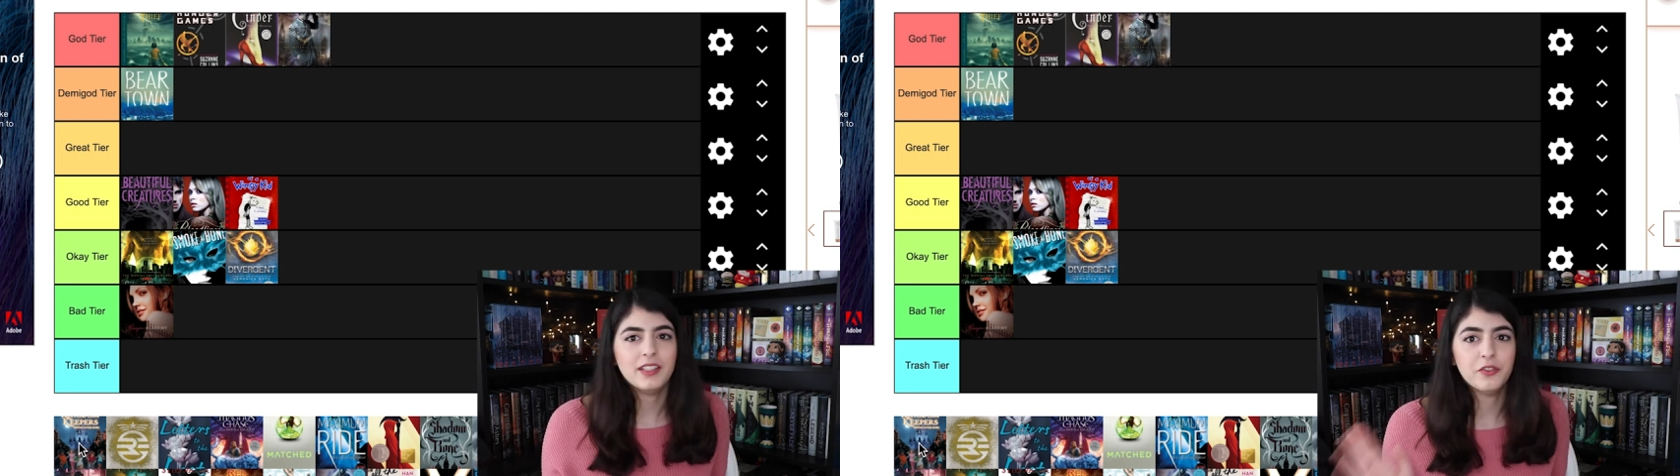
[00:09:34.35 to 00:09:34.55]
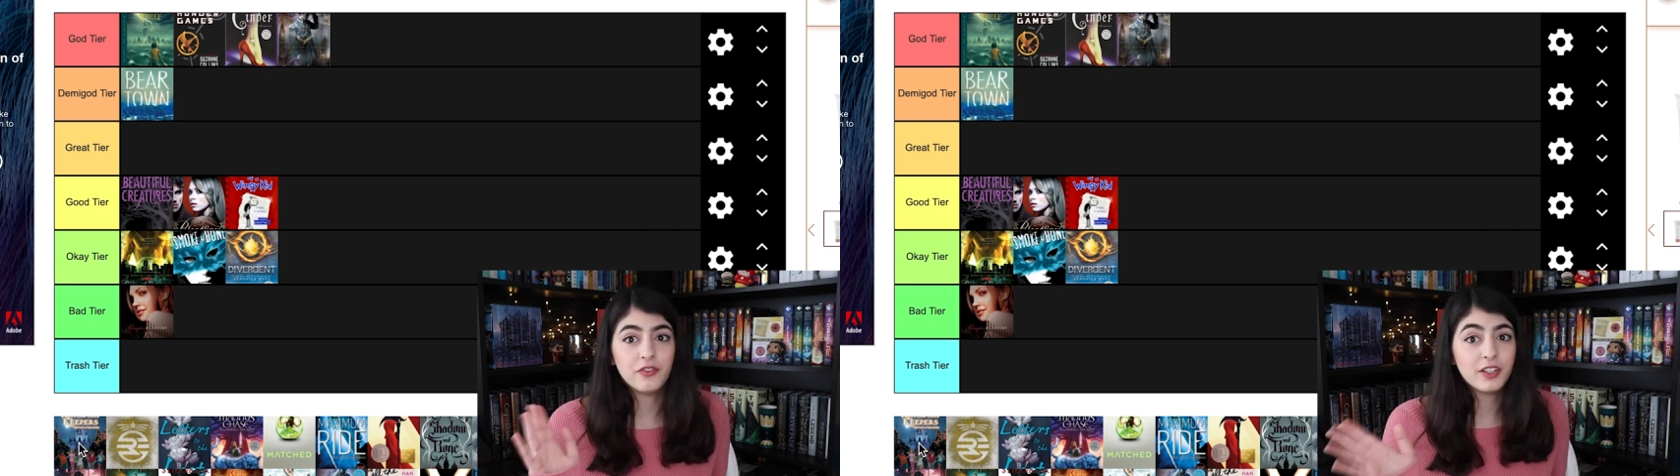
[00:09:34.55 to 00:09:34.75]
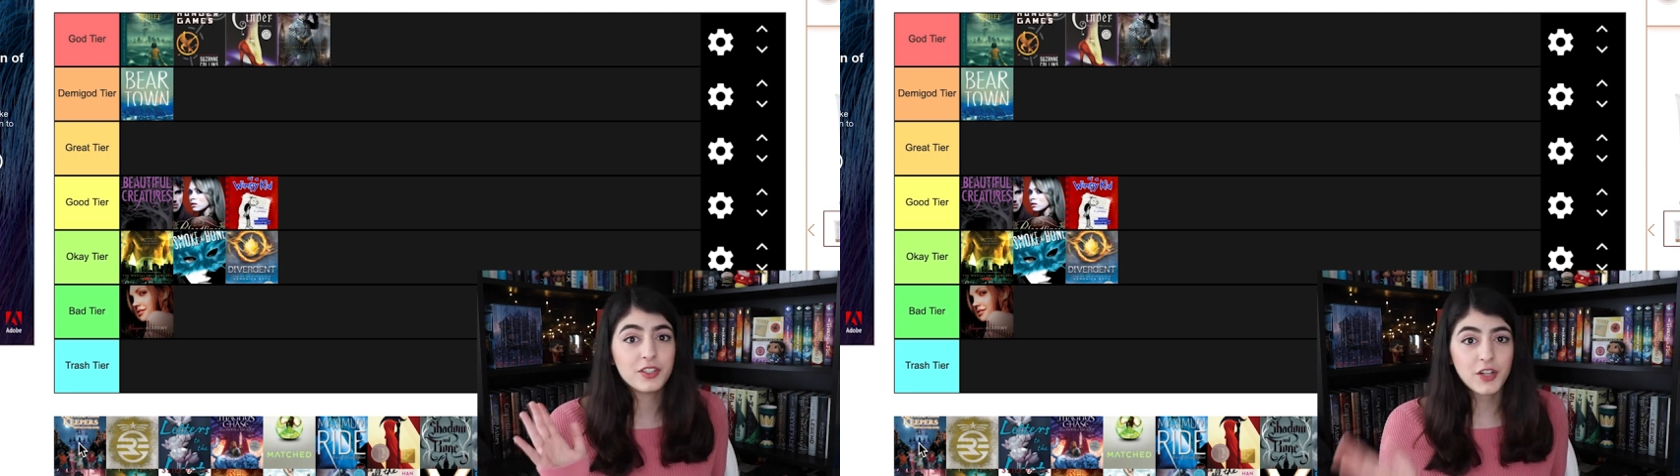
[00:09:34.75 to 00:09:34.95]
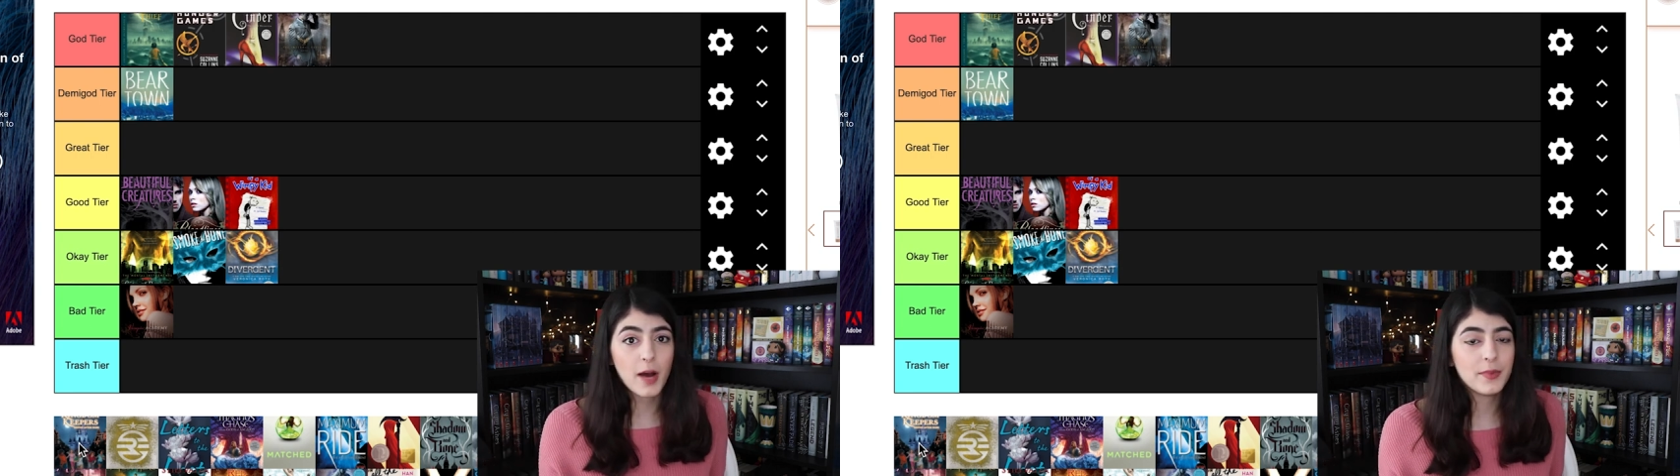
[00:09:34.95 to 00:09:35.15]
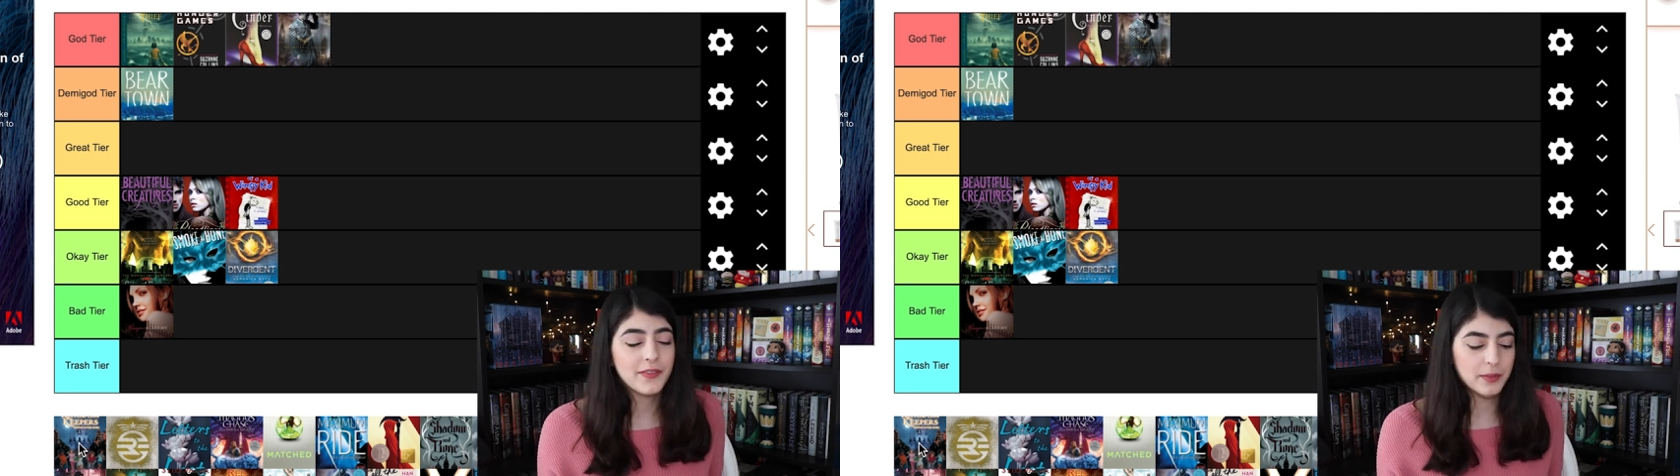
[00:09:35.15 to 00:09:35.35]
in the finished
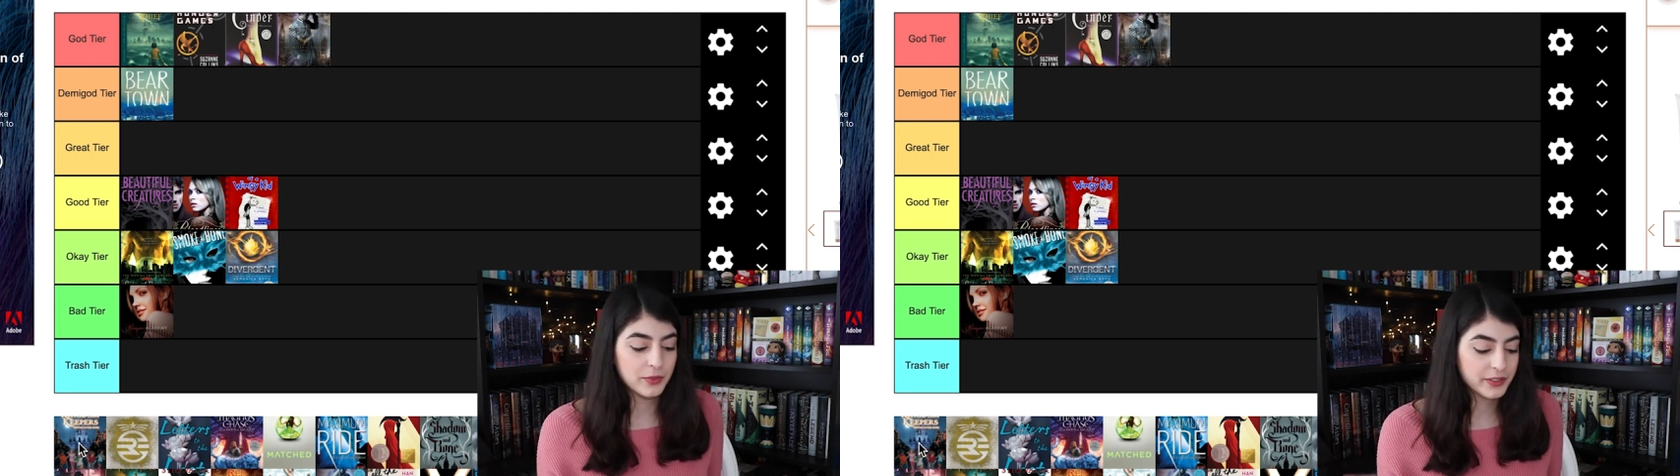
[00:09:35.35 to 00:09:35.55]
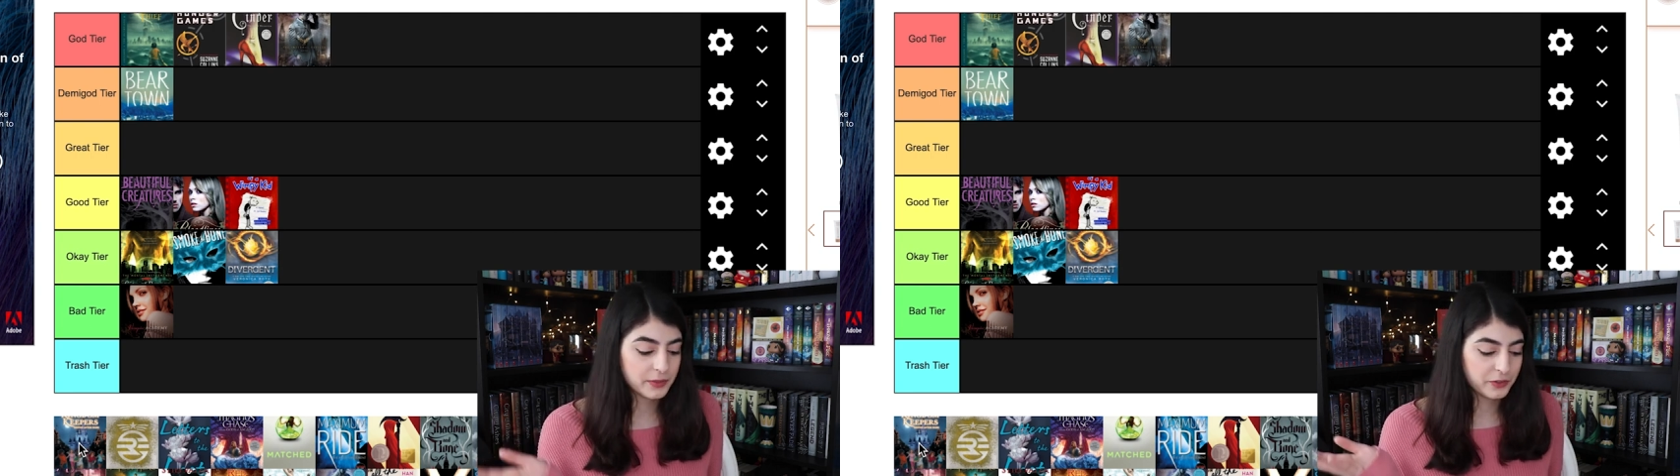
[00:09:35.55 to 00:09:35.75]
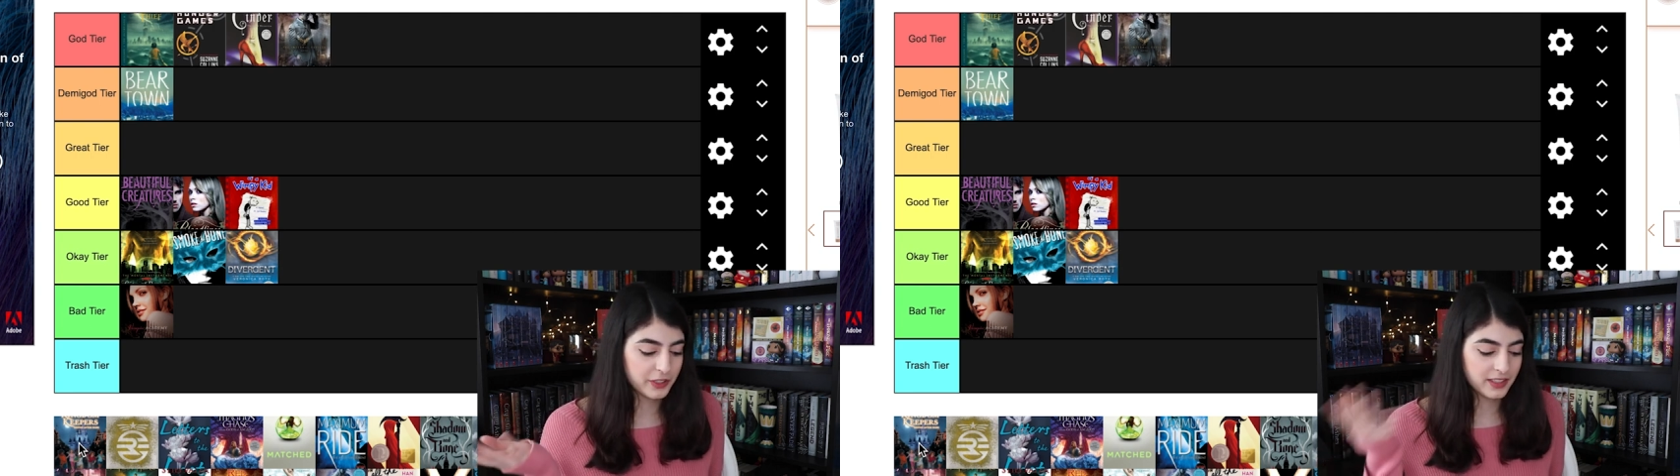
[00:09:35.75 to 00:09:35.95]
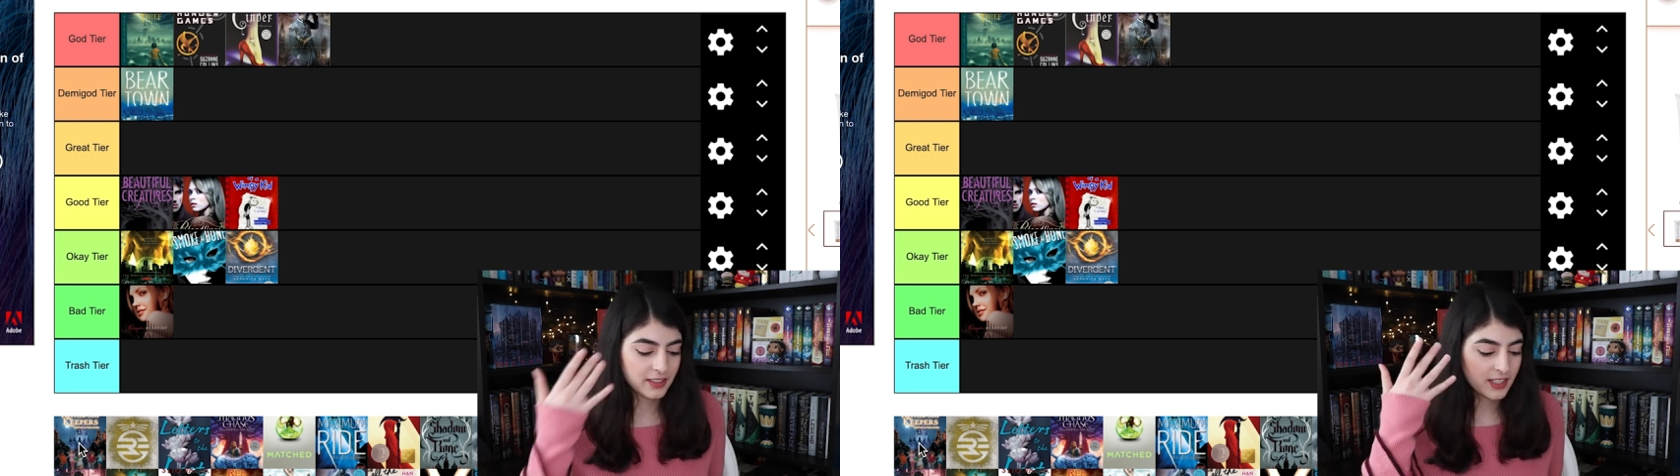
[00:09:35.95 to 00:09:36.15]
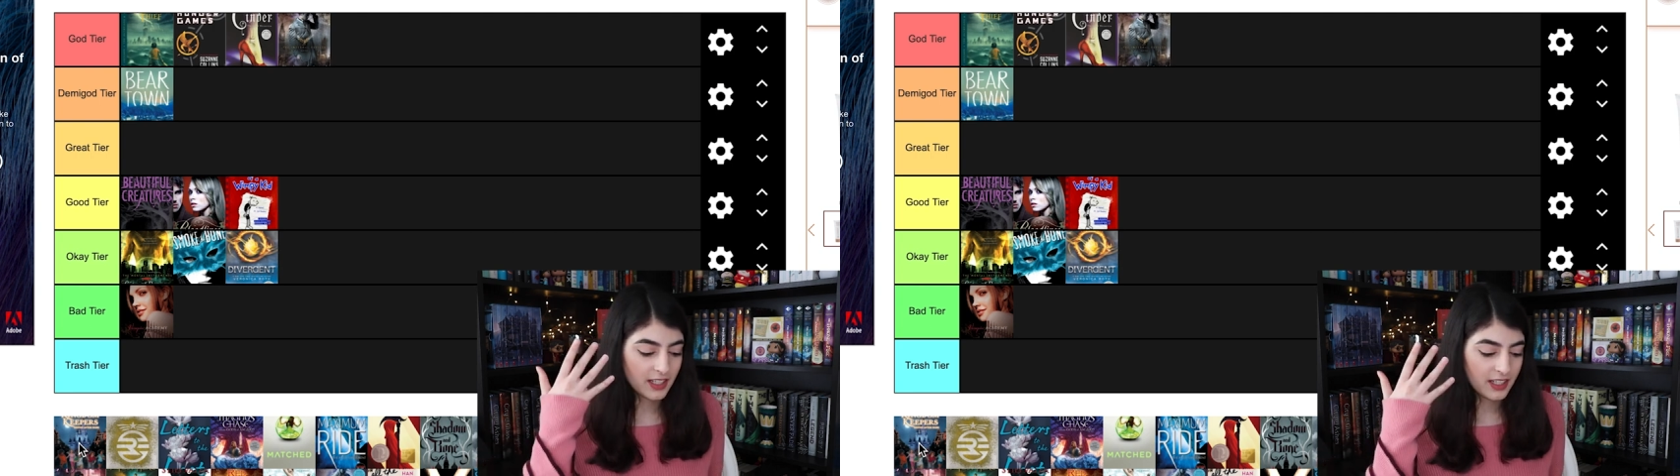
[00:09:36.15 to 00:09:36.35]
copy of the books, which is,